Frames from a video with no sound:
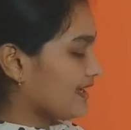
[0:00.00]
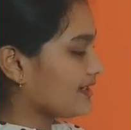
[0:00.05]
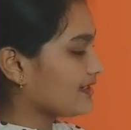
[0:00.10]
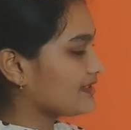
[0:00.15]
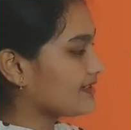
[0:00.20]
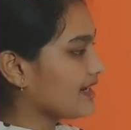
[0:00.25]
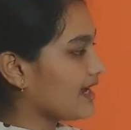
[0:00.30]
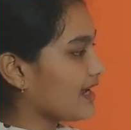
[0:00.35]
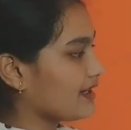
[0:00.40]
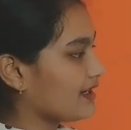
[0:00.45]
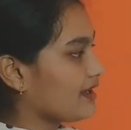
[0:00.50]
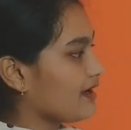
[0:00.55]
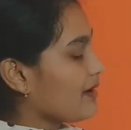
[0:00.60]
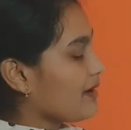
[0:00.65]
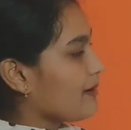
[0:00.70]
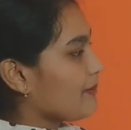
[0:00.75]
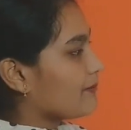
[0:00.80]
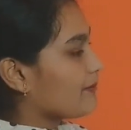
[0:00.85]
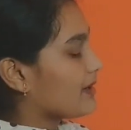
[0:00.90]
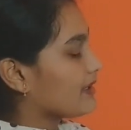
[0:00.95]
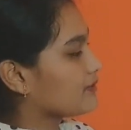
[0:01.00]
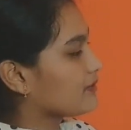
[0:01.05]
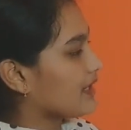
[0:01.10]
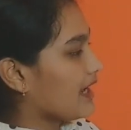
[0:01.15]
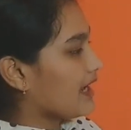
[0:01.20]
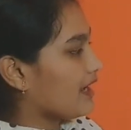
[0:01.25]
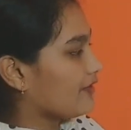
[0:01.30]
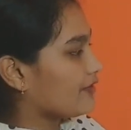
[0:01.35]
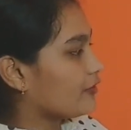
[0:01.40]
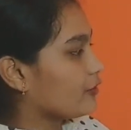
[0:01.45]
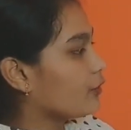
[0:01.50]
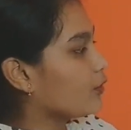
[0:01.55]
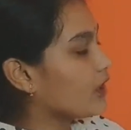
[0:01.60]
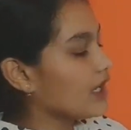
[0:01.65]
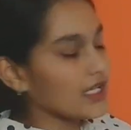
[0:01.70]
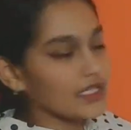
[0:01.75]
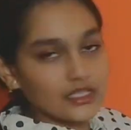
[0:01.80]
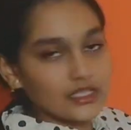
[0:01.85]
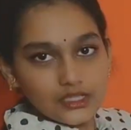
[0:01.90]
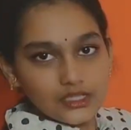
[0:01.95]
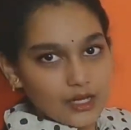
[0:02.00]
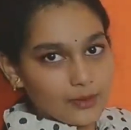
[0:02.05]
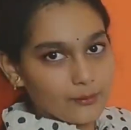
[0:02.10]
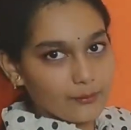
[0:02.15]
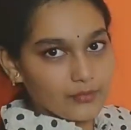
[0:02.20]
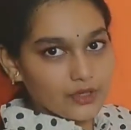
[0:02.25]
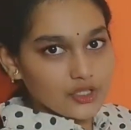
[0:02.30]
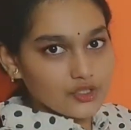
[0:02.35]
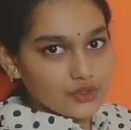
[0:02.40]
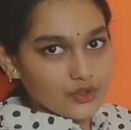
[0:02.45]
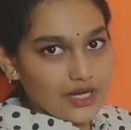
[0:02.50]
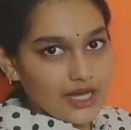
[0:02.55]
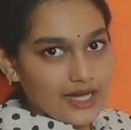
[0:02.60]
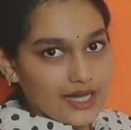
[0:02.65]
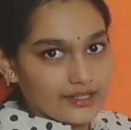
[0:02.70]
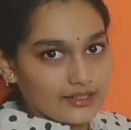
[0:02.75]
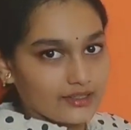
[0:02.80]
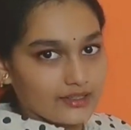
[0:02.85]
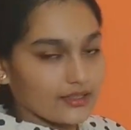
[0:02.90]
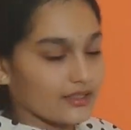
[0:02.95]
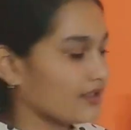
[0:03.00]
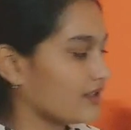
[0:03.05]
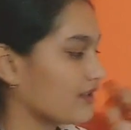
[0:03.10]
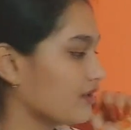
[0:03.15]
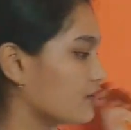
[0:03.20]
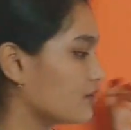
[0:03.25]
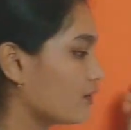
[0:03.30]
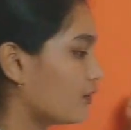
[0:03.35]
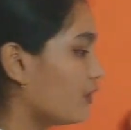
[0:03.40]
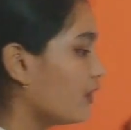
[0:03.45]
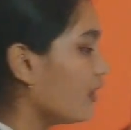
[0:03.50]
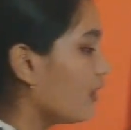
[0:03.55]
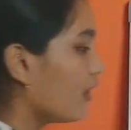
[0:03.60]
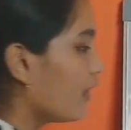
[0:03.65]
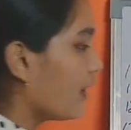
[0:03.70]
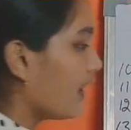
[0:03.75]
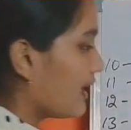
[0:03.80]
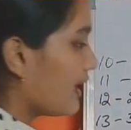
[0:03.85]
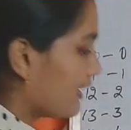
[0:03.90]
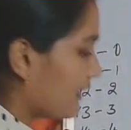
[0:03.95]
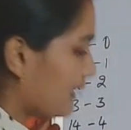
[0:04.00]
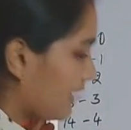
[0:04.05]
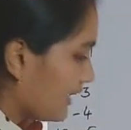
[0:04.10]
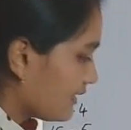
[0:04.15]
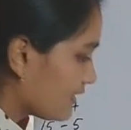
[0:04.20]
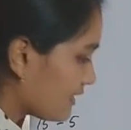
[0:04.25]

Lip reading: 10, but we have no other number to add. So let's